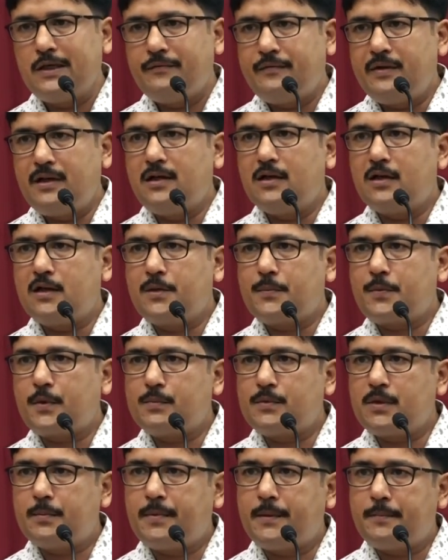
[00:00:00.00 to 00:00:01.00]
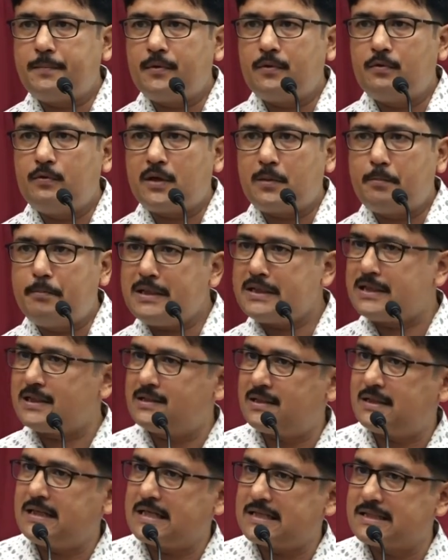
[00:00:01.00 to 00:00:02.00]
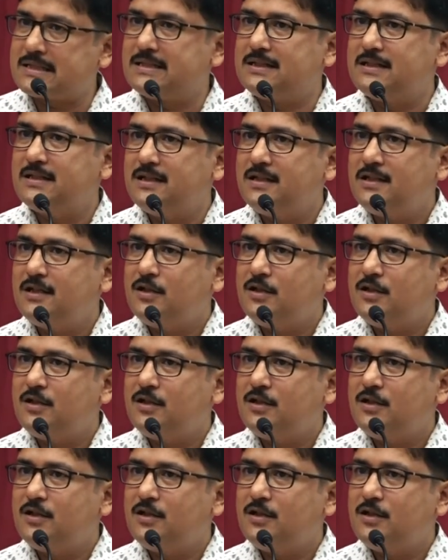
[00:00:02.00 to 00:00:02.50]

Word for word: we learn from the people who are better than us.